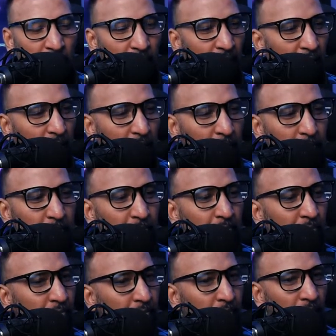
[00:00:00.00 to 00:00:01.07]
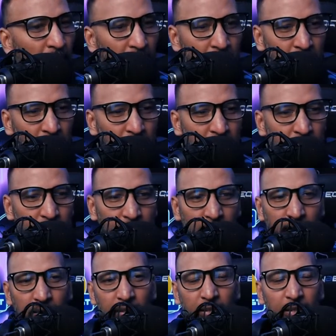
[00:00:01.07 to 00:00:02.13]
I think
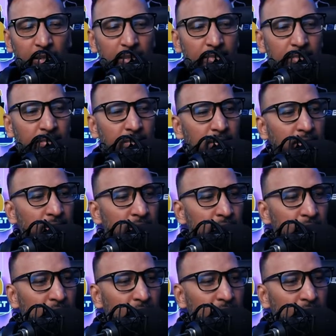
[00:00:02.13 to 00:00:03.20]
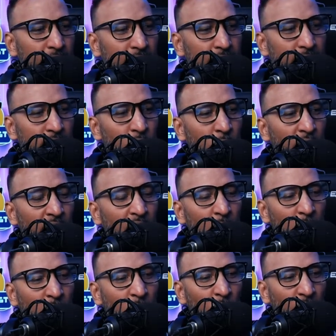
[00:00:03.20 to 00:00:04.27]
it's showing a
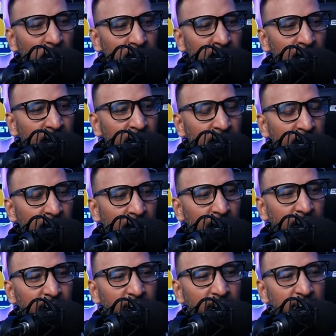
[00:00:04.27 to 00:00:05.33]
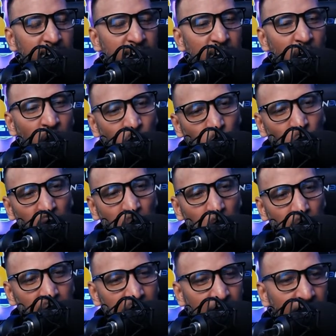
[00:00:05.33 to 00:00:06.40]
little bit more intent. It's not really
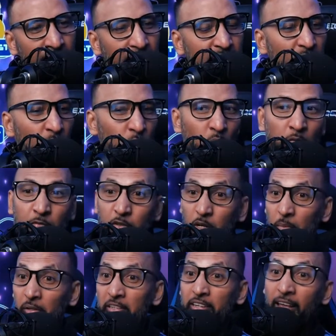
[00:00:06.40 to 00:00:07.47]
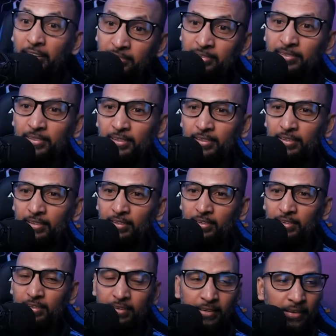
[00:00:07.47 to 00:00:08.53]
making Haiti uncomfortable yet.
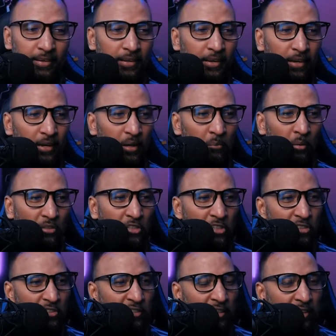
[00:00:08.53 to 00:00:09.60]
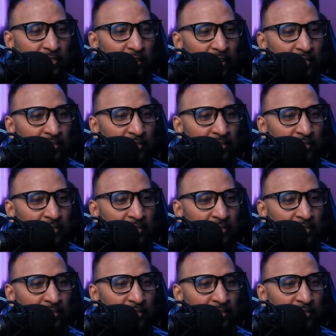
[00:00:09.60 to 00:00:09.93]
But you could see there's an